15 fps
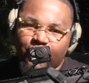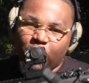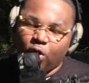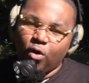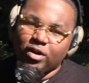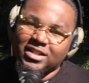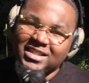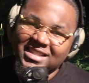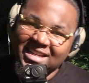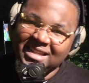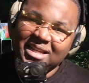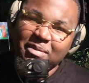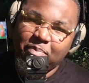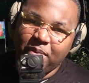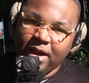of course,
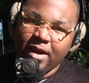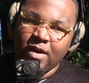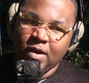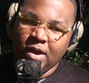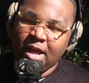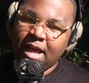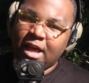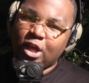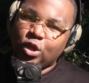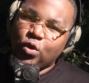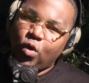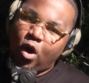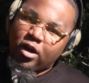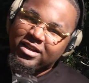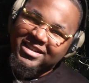Cyelee Bear,
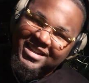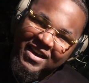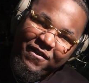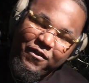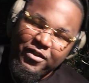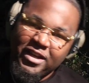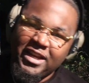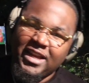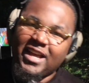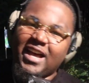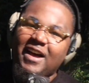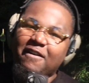you are definitely